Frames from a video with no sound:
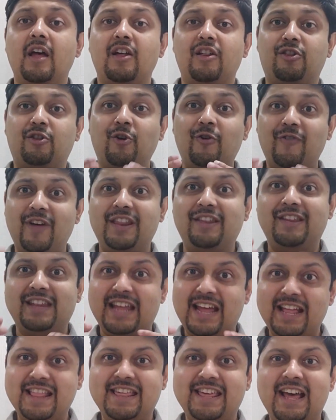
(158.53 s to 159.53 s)
So when
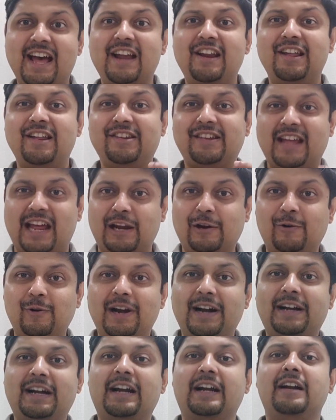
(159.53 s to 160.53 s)
CAGR is
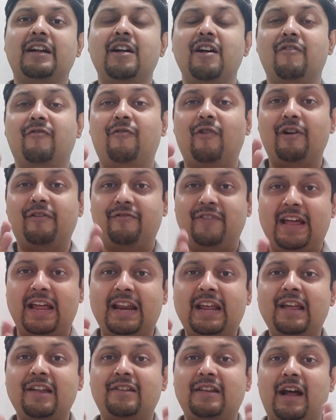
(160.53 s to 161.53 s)
calculated for
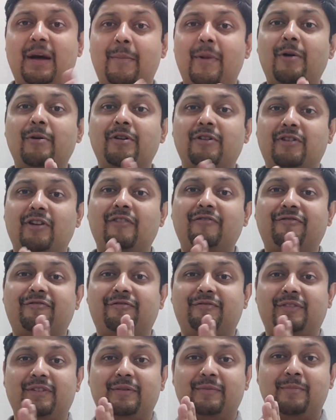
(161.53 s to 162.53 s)
various amounts of
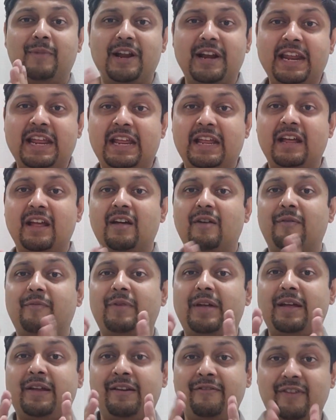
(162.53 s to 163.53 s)
money
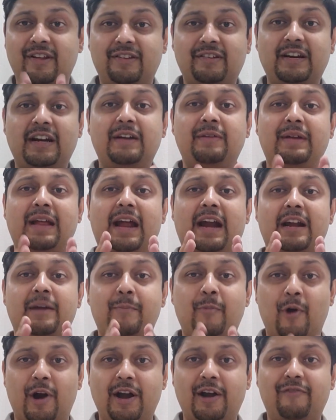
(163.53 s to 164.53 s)
invested at a
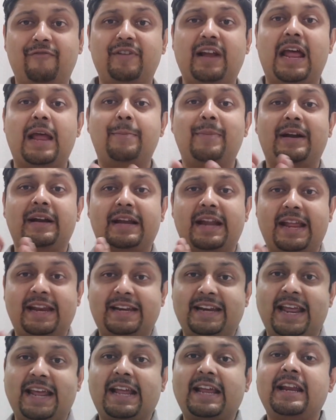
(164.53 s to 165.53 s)
point of time and
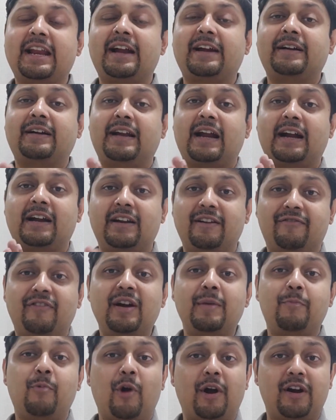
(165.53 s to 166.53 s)
taken out at
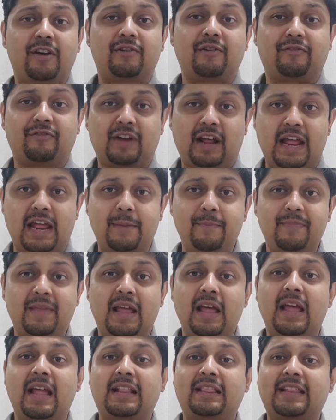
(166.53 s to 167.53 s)
different points of time,
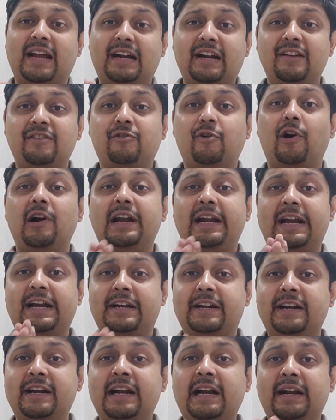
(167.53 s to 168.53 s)
that is called
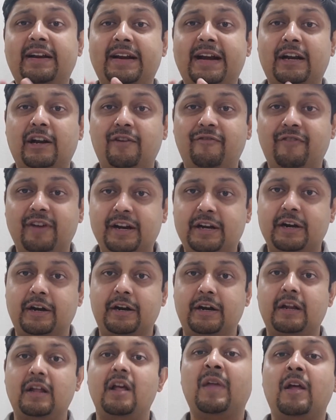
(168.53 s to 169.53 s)
internal rate of
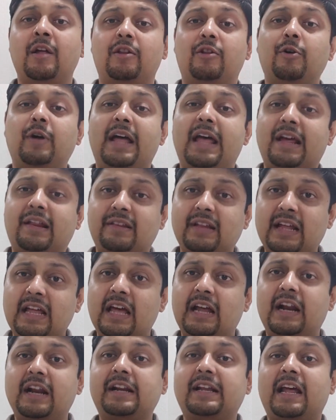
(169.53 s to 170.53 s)
return. So
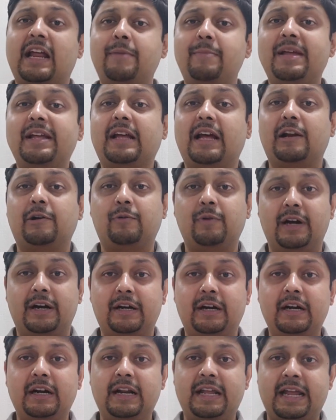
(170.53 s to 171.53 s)
XIRR can be
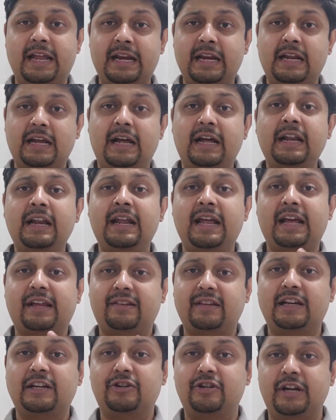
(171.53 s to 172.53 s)
calculated in an
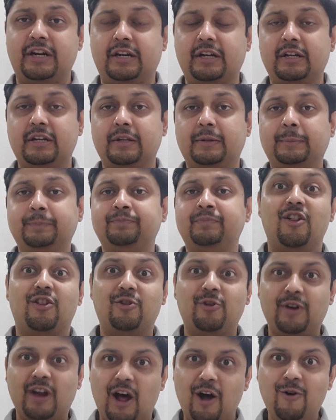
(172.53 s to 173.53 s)
Excel sheet.
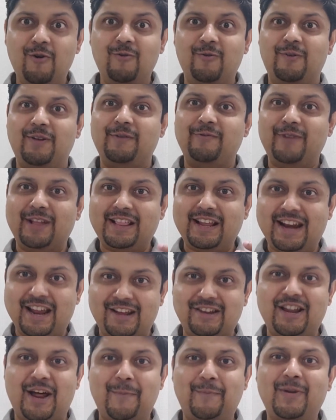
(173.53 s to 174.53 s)
So now with an
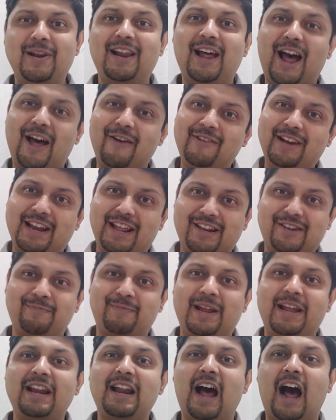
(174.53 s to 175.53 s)
example, I will
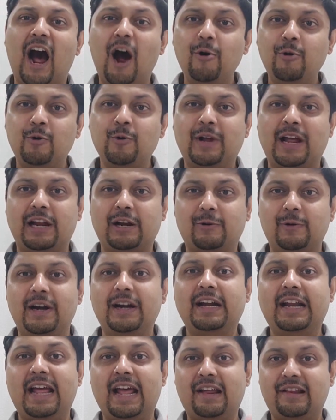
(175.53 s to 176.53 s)
explain how to
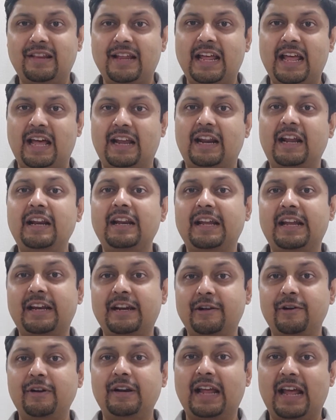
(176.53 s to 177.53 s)
calculate XIRR in
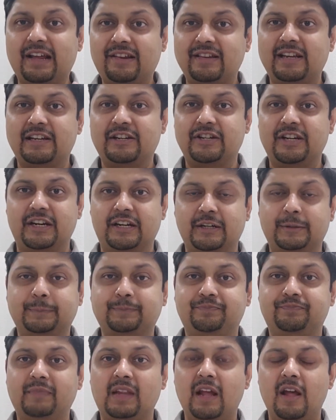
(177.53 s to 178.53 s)
your Excel sheet.
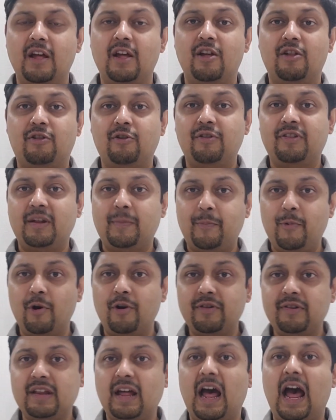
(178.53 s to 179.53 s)
So
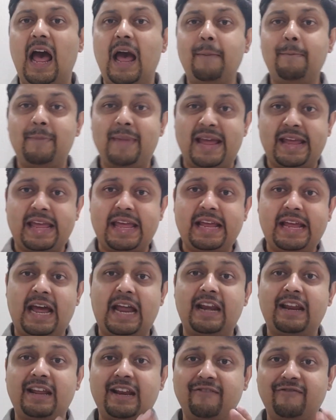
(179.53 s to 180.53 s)
suppose I am making
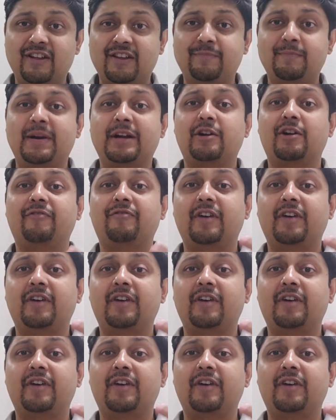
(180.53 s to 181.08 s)
an investment of